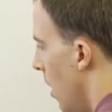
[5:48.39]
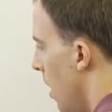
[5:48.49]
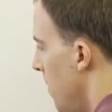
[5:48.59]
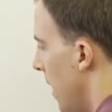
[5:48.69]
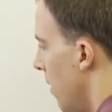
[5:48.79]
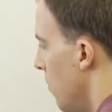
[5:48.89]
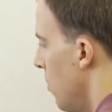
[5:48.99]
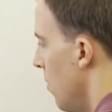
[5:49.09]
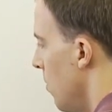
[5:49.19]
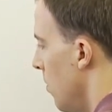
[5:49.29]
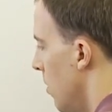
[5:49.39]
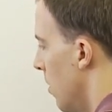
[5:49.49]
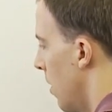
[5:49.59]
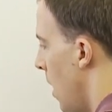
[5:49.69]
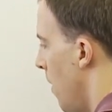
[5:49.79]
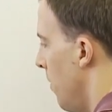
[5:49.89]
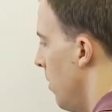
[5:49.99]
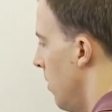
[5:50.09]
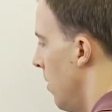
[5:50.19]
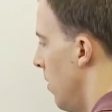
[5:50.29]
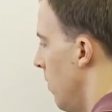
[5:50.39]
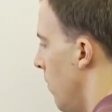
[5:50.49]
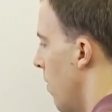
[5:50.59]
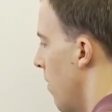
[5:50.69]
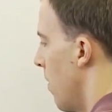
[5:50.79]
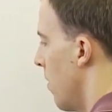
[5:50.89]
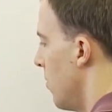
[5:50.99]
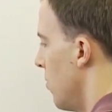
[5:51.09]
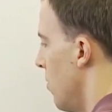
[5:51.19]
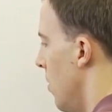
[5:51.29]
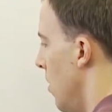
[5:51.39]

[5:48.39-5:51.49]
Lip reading: -2, 4/3.